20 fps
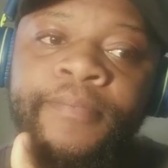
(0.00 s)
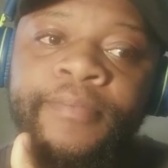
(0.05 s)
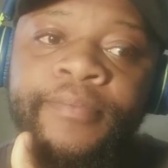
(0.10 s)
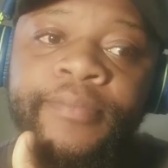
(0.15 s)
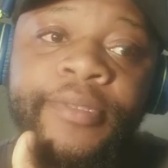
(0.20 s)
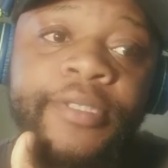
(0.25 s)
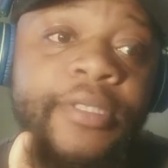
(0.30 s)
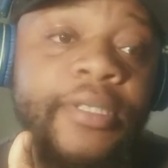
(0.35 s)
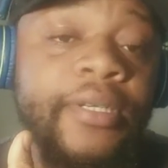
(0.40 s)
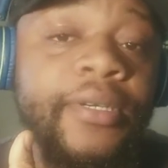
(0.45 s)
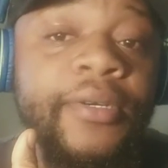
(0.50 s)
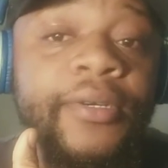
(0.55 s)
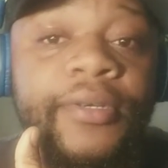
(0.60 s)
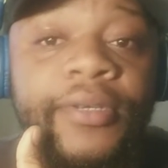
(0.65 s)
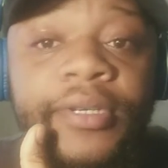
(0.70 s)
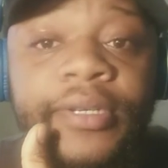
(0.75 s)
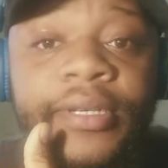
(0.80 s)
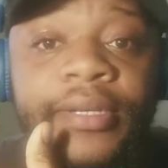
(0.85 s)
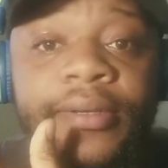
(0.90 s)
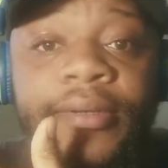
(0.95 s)
she
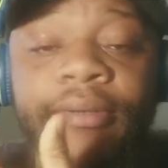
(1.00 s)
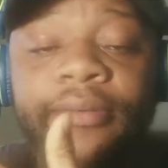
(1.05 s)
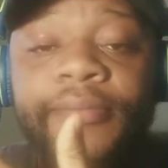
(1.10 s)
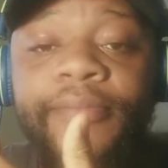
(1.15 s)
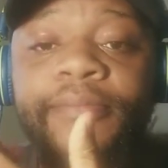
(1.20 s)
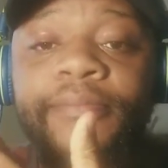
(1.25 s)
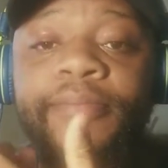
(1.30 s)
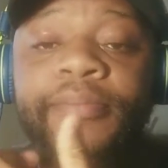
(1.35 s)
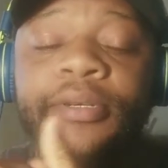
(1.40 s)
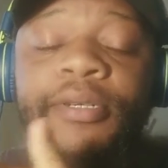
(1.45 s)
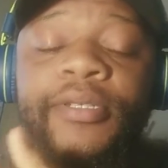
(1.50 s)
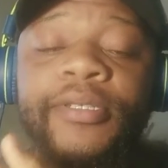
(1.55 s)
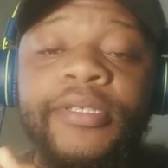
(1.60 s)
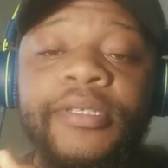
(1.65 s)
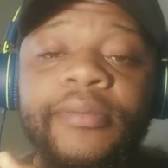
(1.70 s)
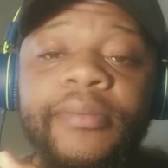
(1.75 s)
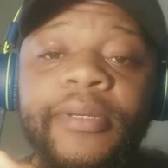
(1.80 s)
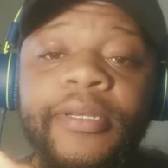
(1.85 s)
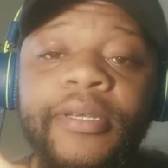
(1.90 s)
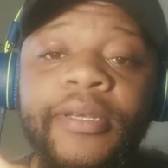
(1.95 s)
could
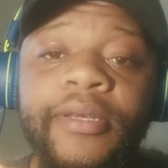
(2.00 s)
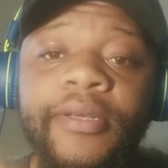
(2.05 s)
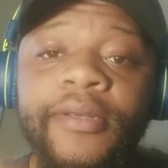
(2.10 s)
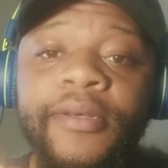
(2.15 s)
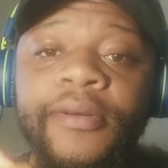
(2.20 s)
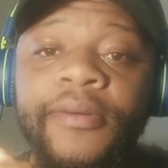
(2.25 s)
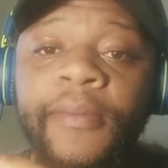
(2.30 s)
possibly,